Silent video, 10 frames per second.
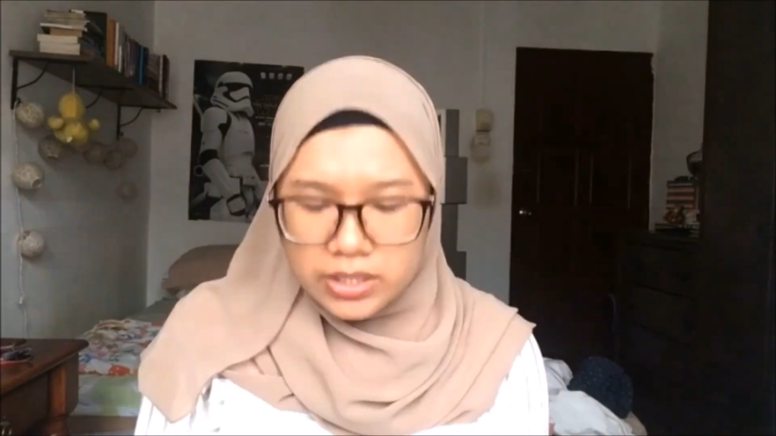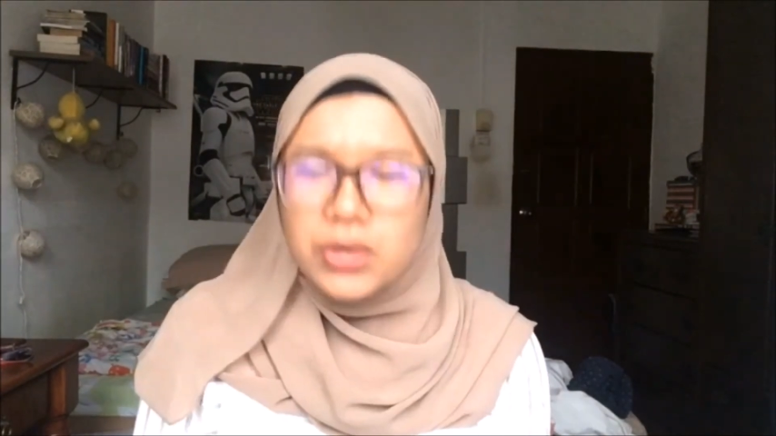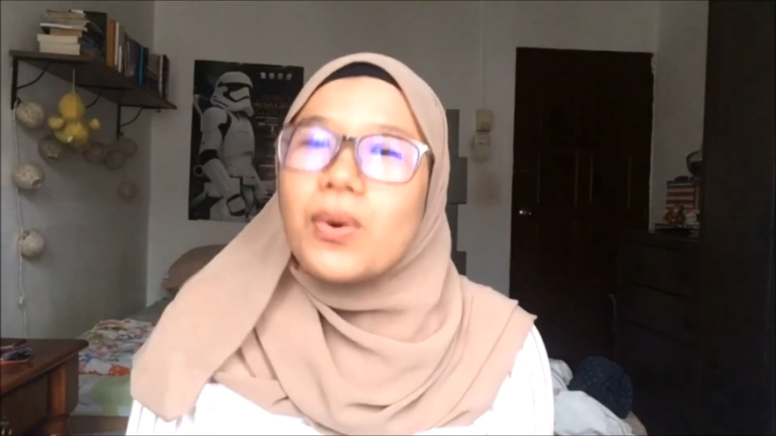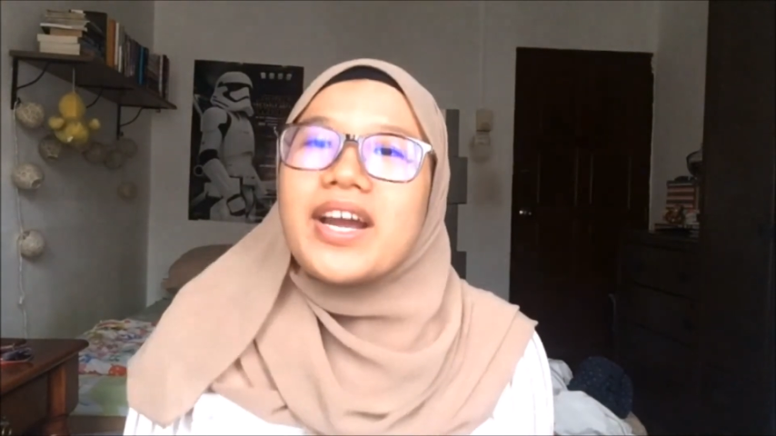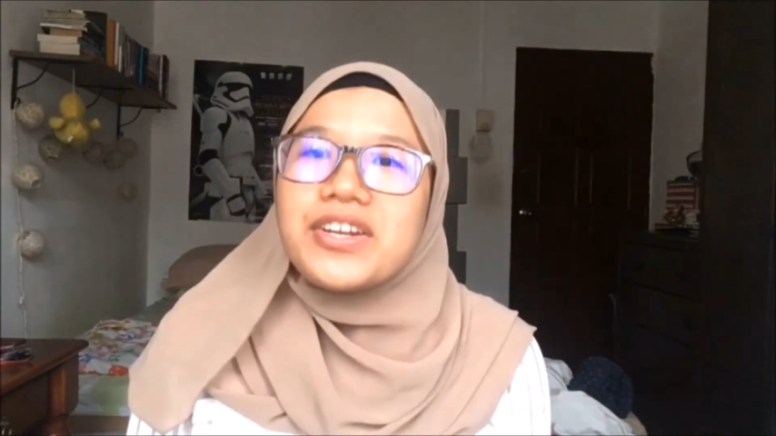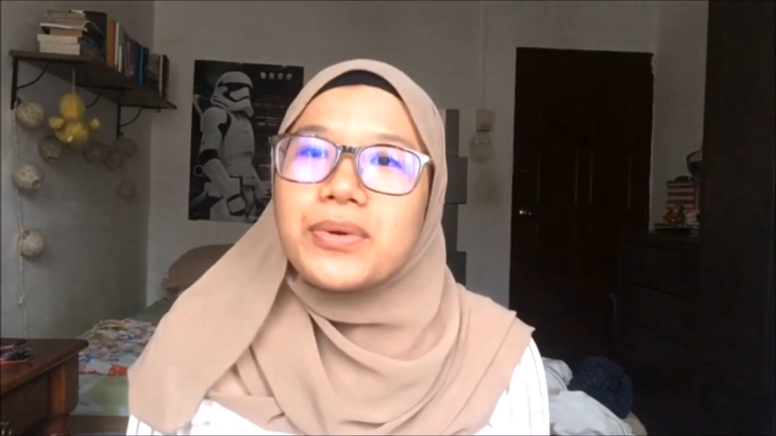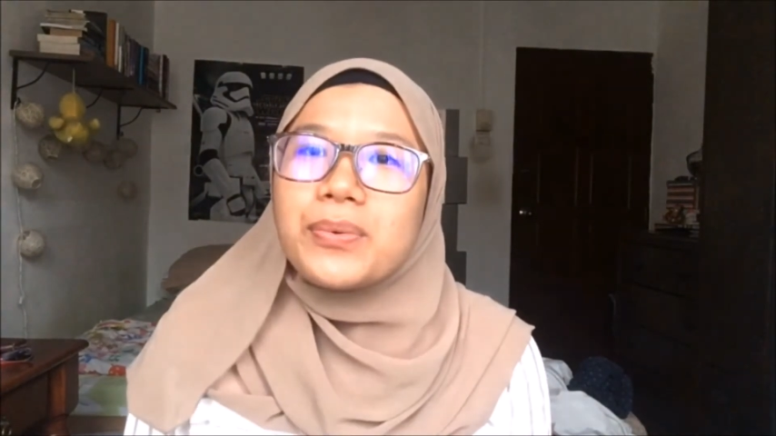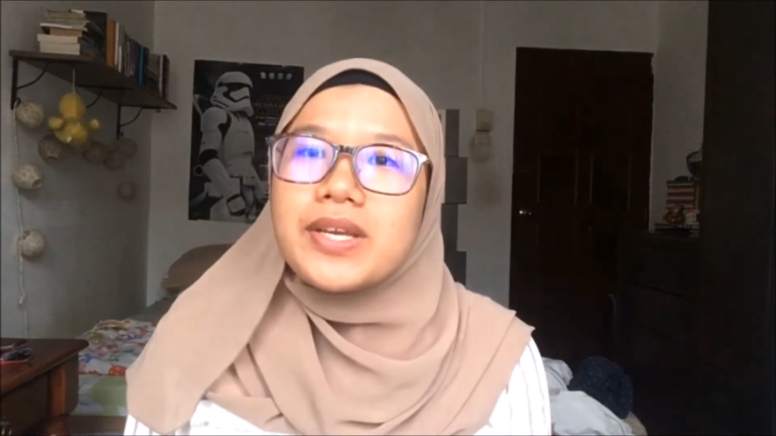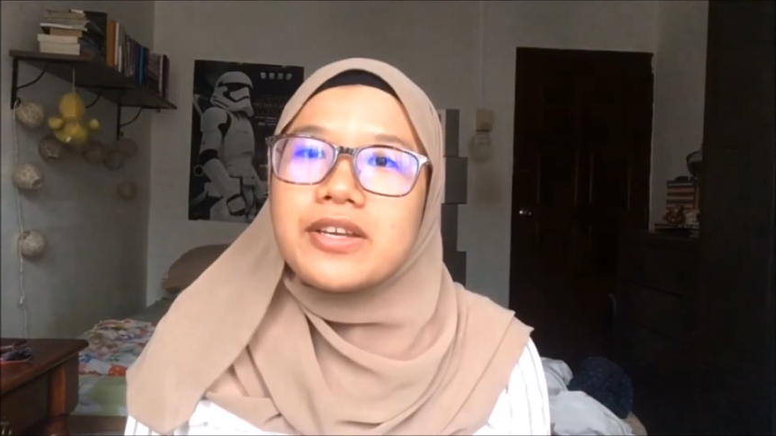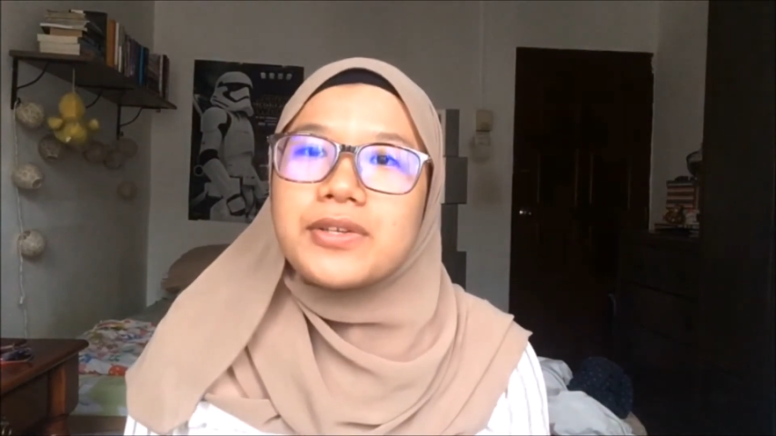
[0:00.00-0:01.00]
So why do
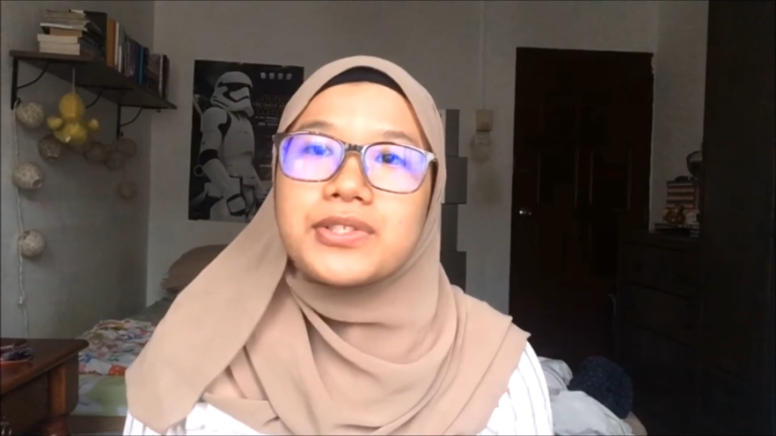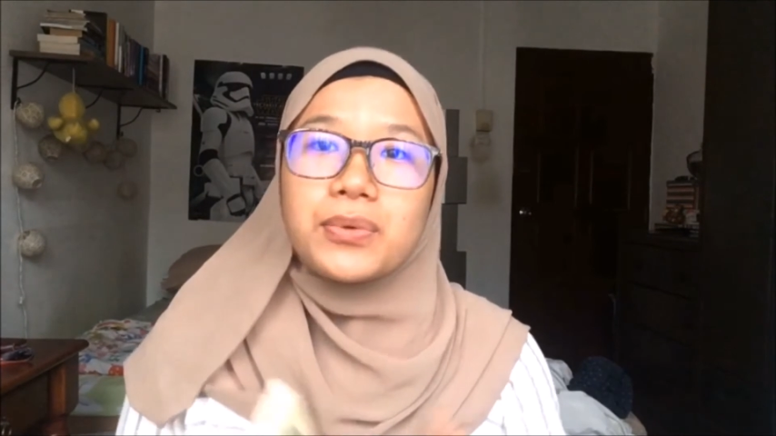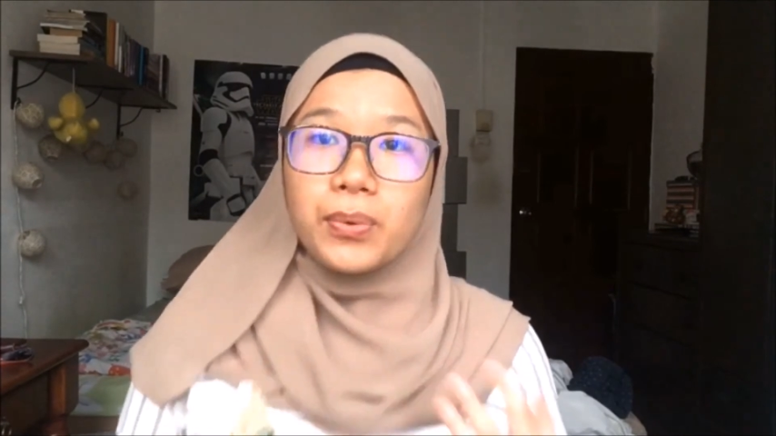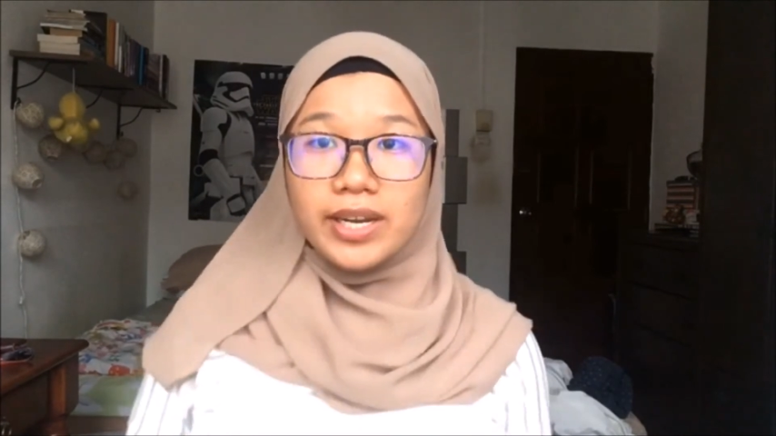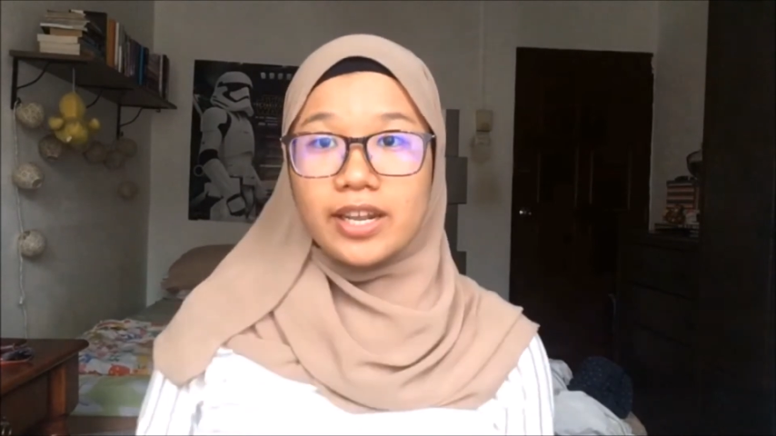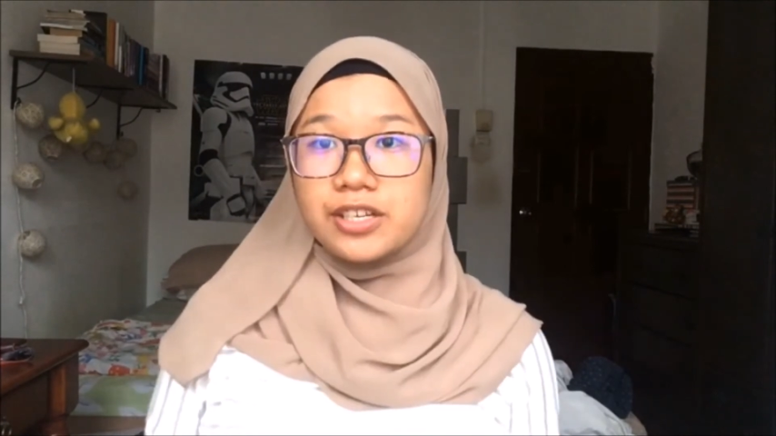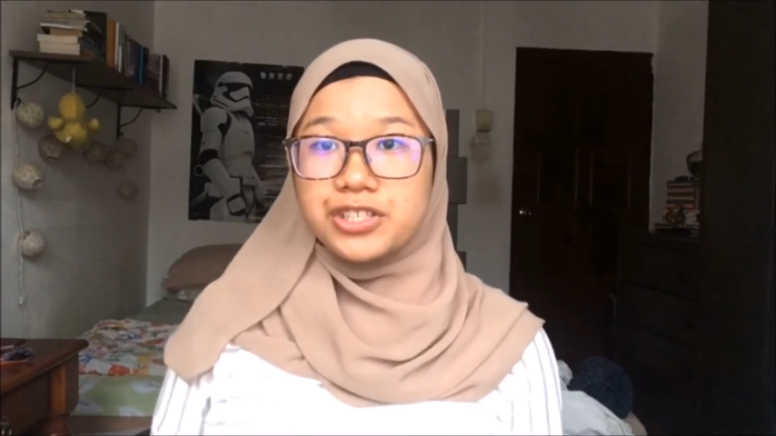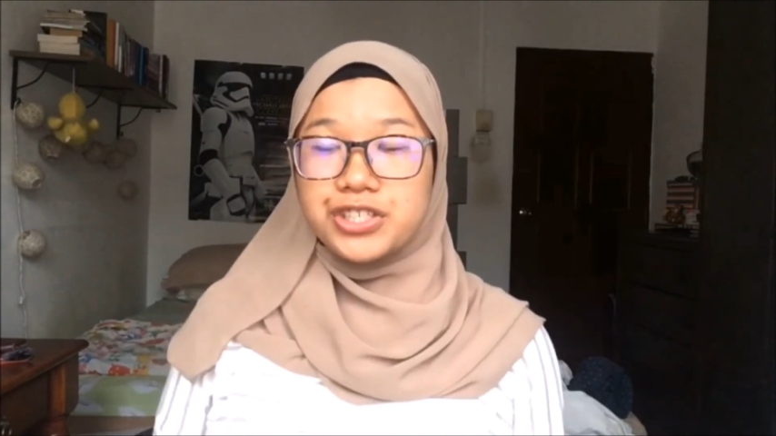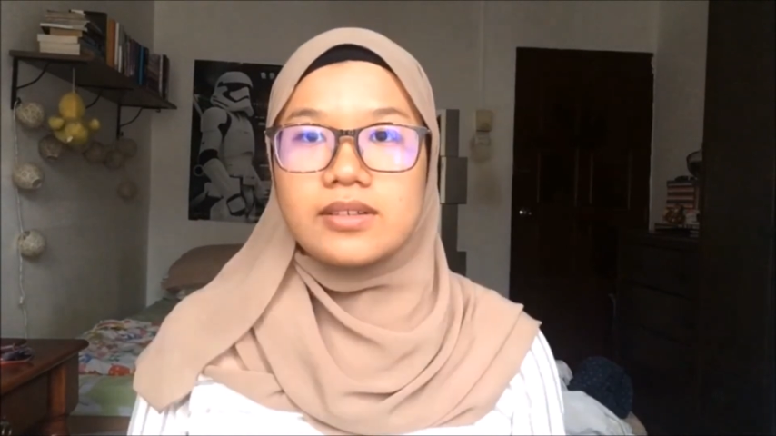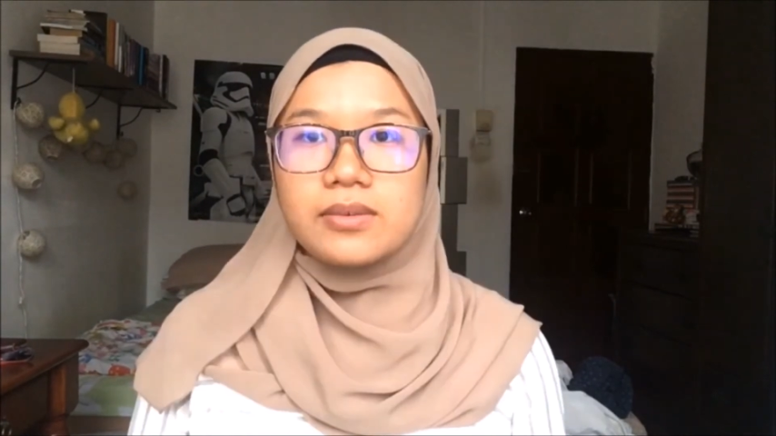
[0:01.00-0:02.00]
we use wind
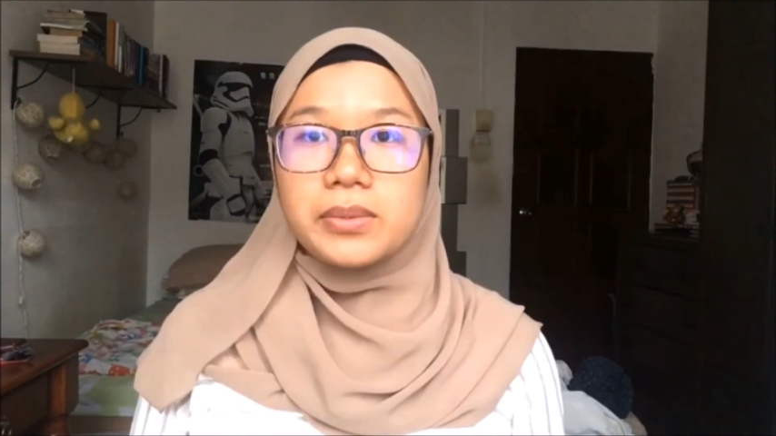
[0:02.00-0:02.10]
energy?